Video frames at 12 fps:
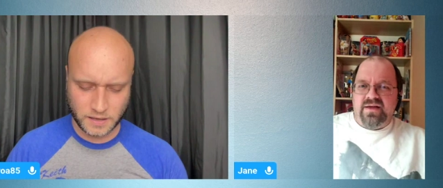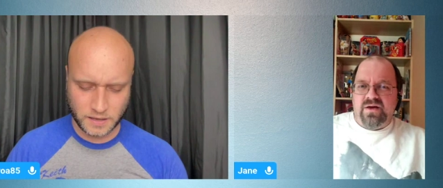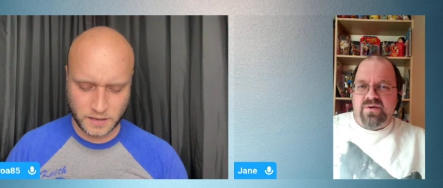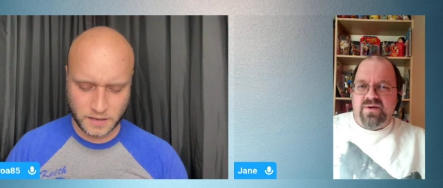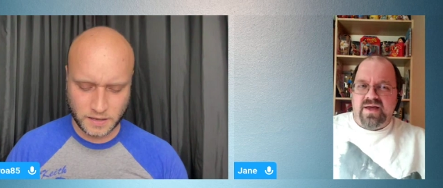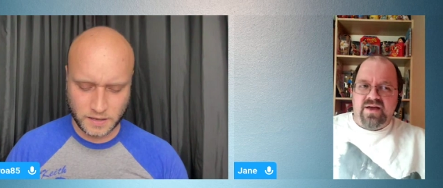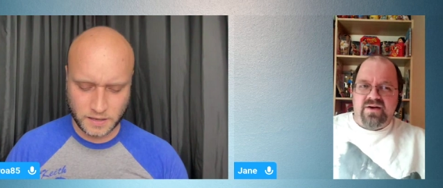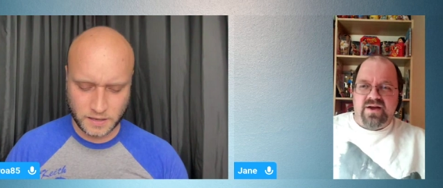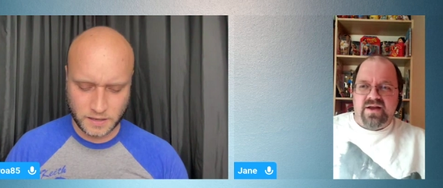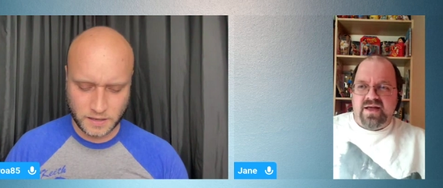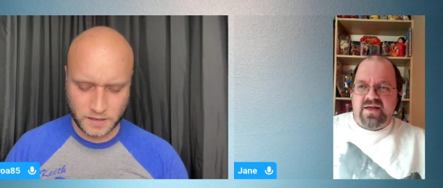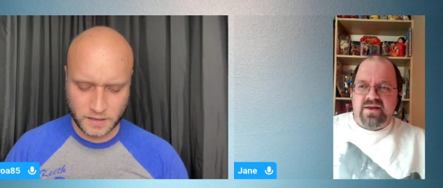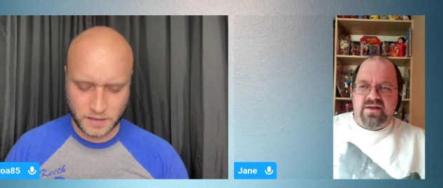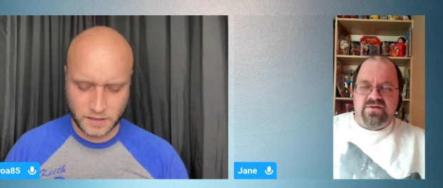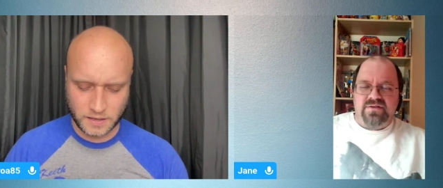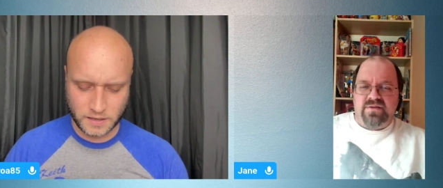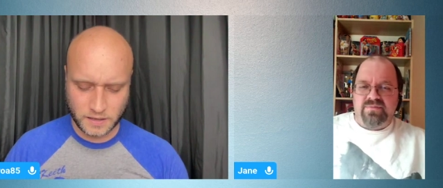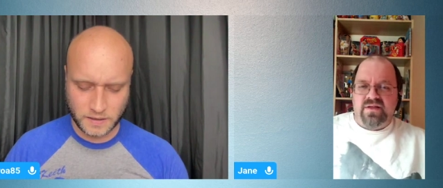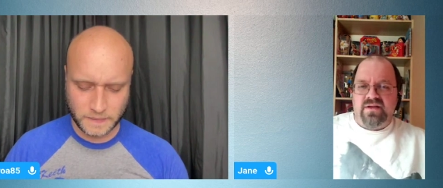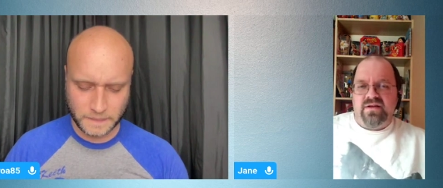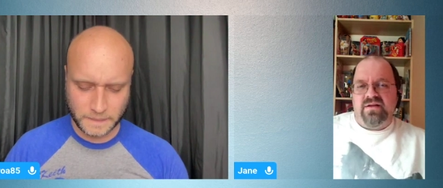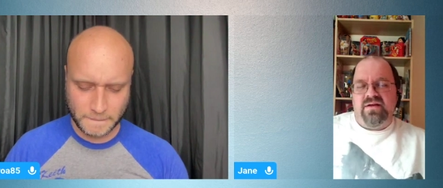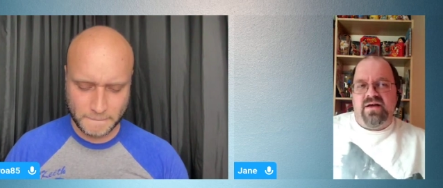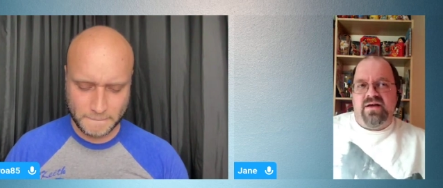Speaker 1: like, "Oh, Carrie and Anna" or
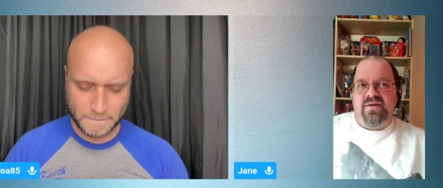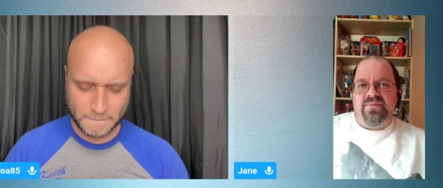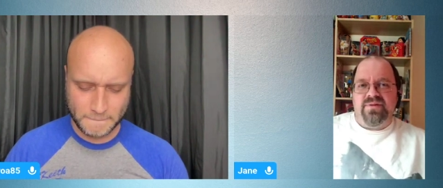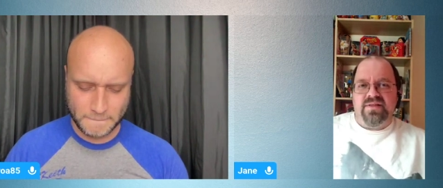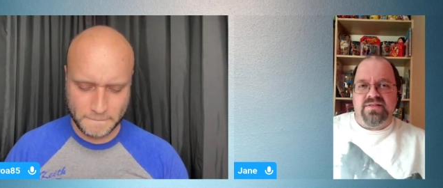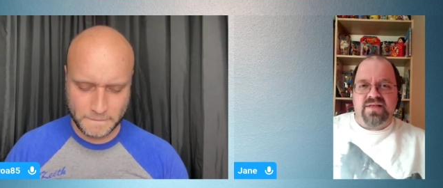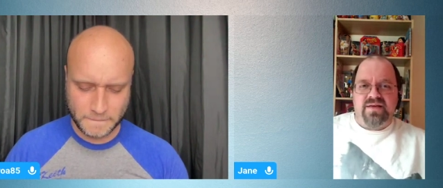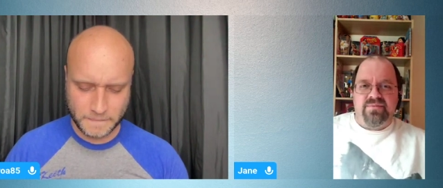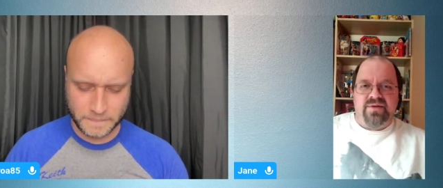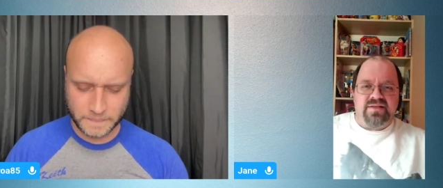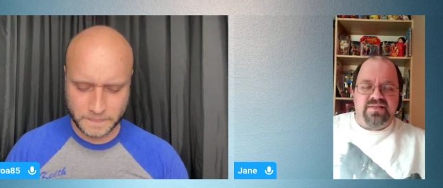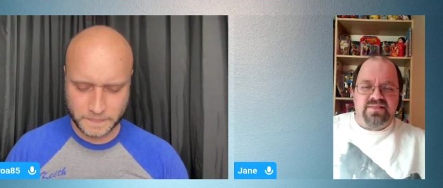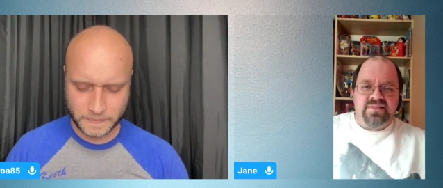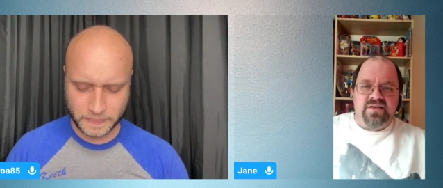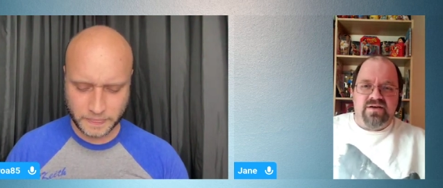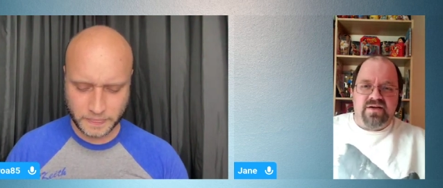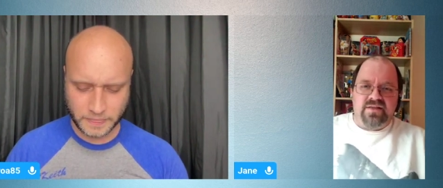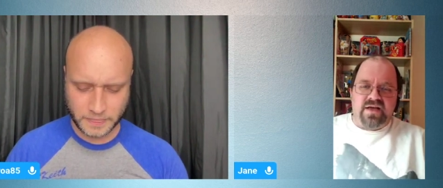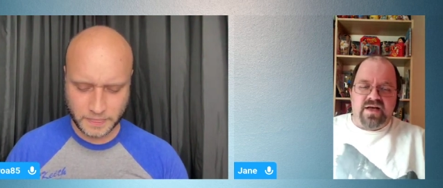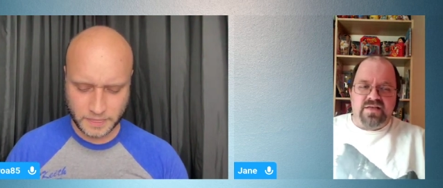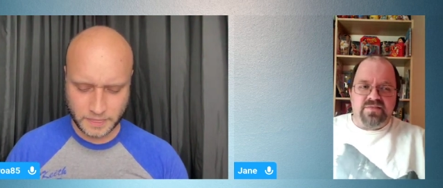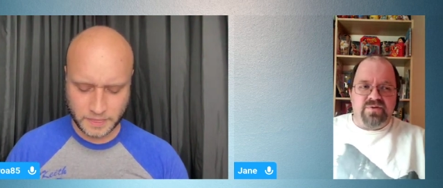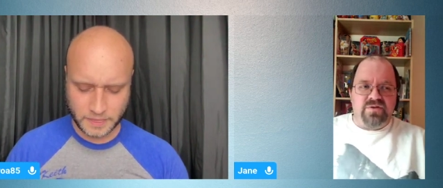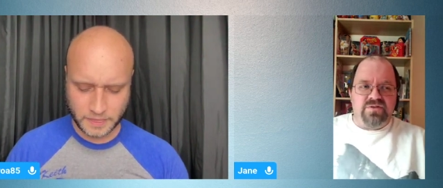something. Um, but this time we got to see her at the
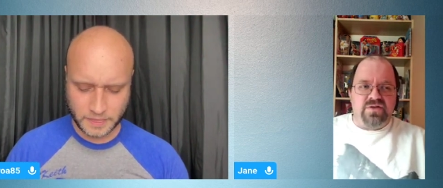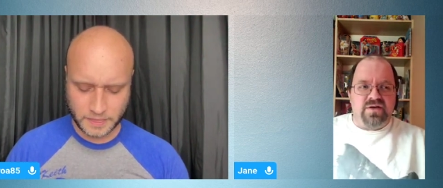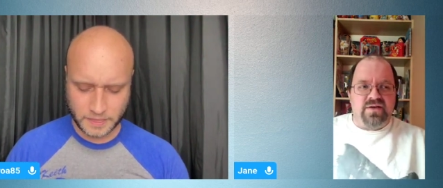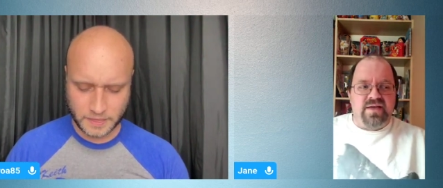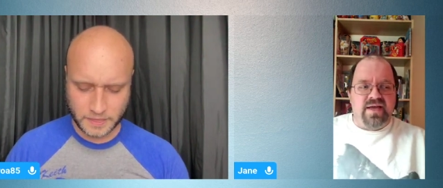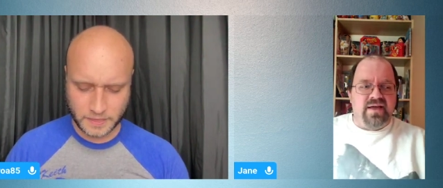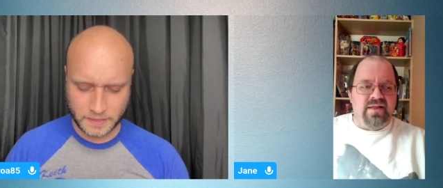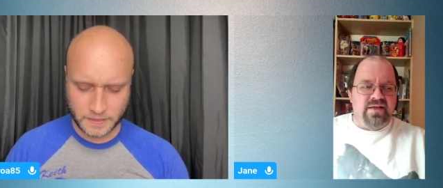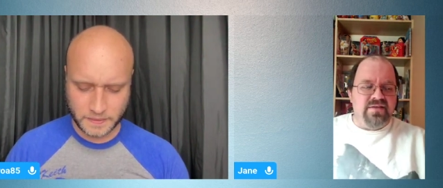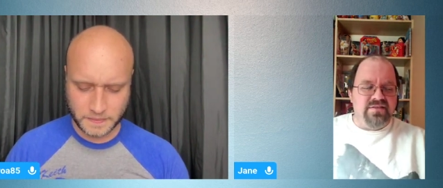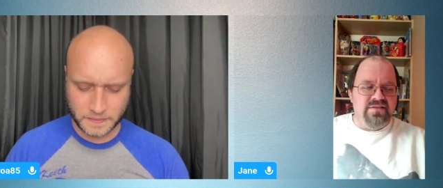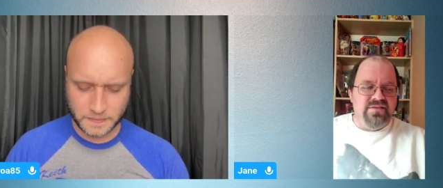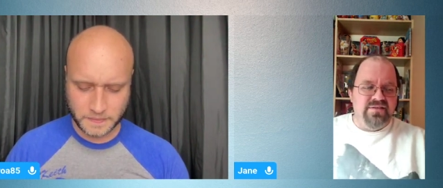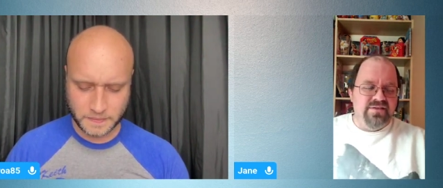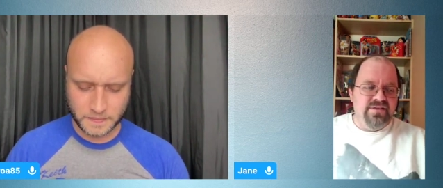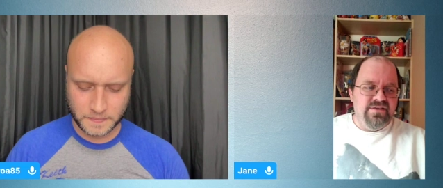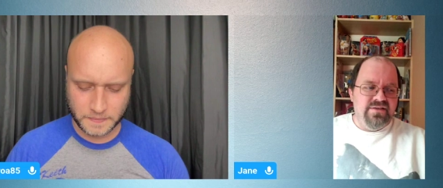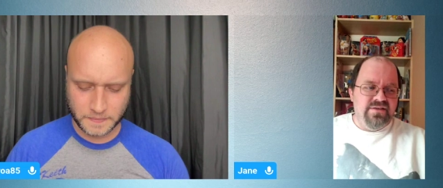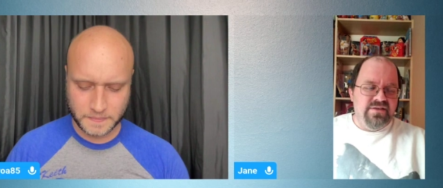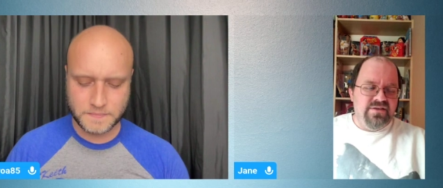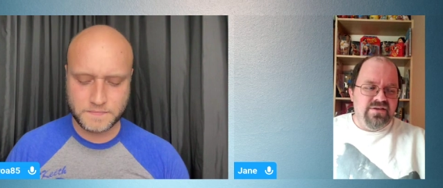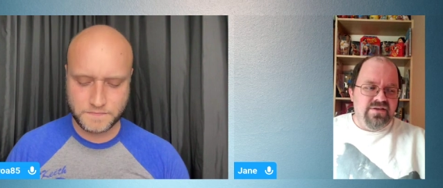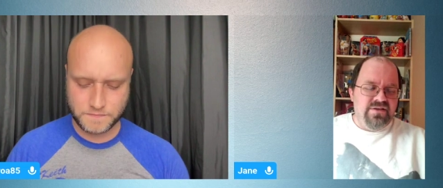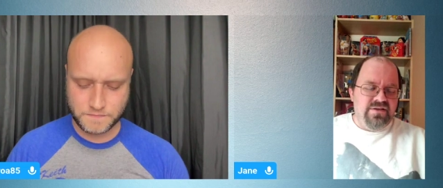hospital talking to Alice,
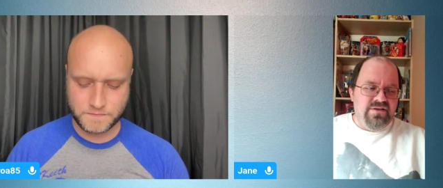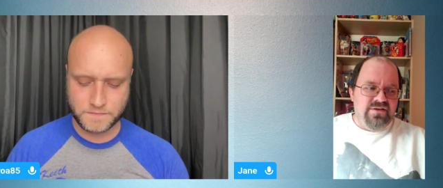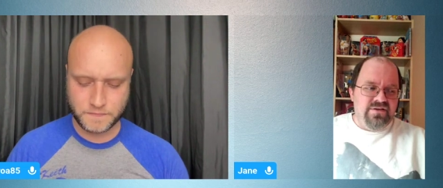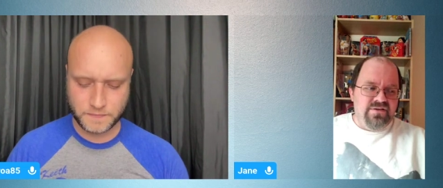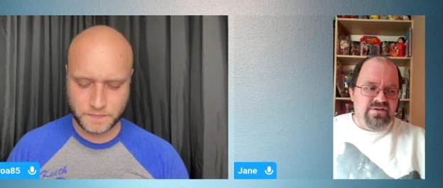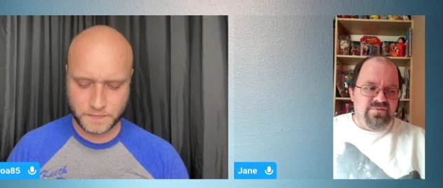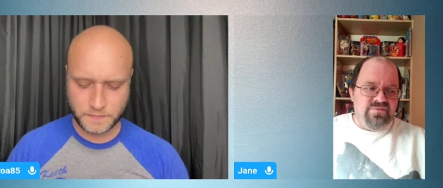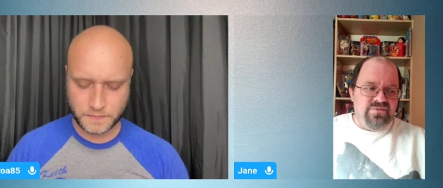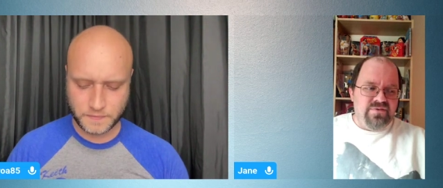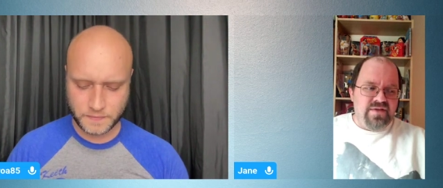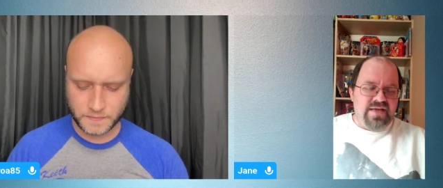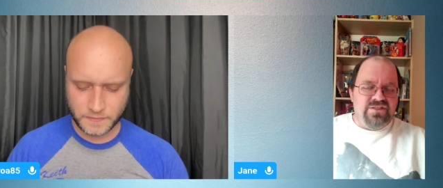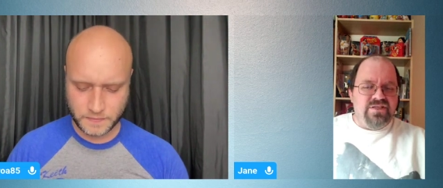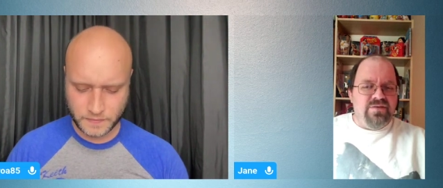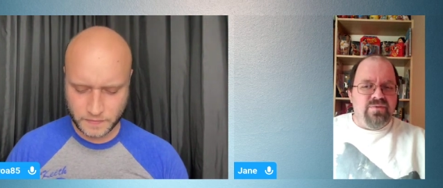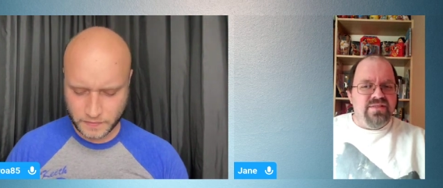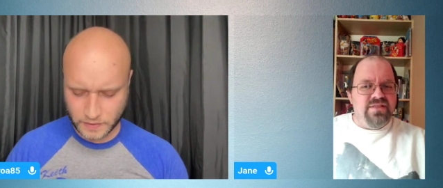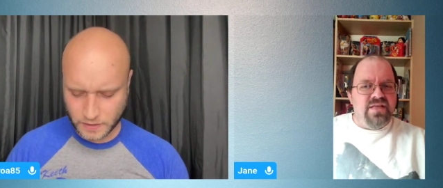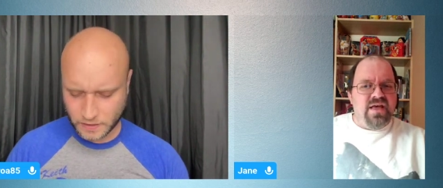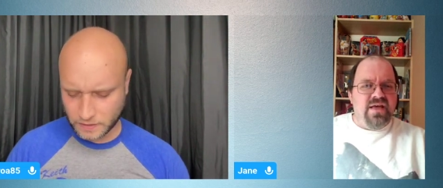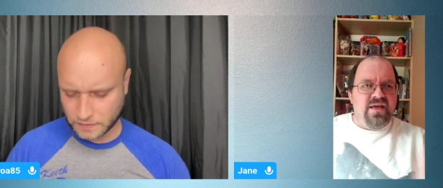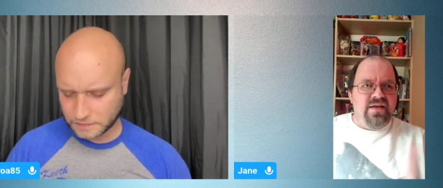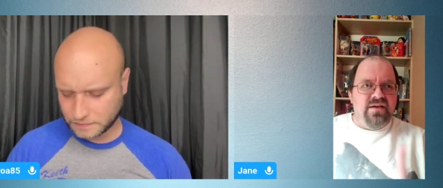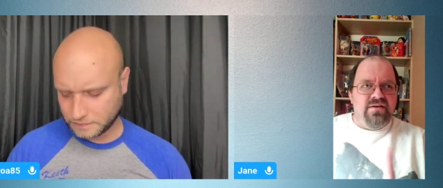mm-hmm. and she was
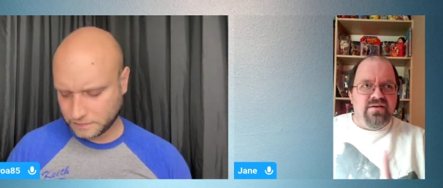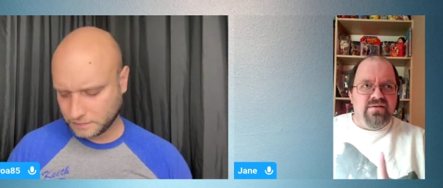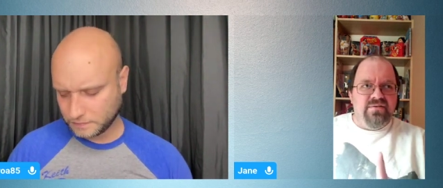not.